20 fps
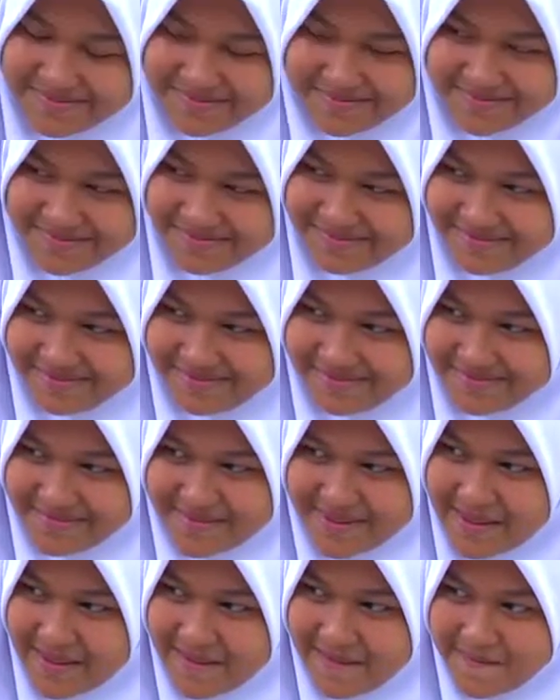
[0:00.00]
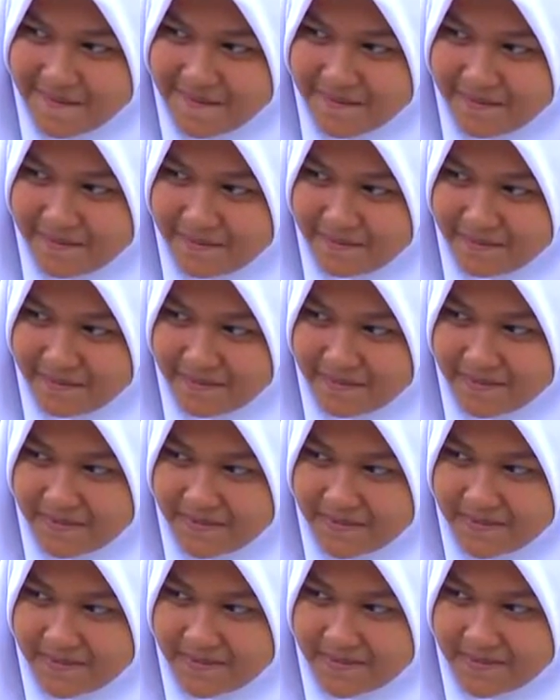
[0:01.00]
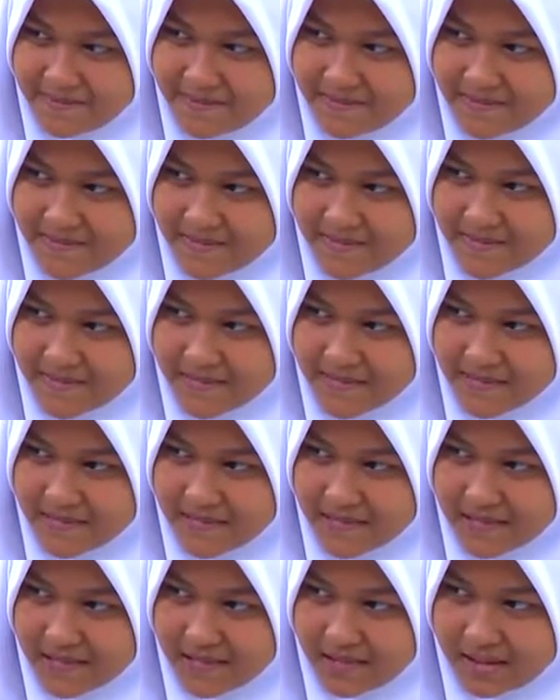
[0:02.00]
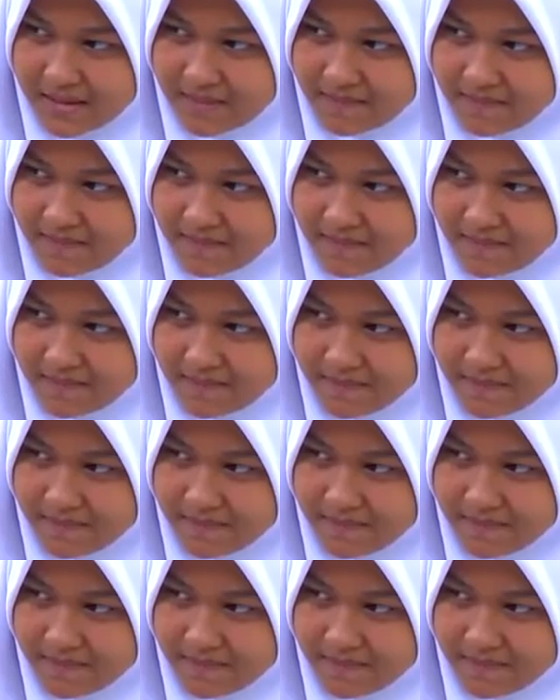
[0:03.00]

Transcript: (no one is talking)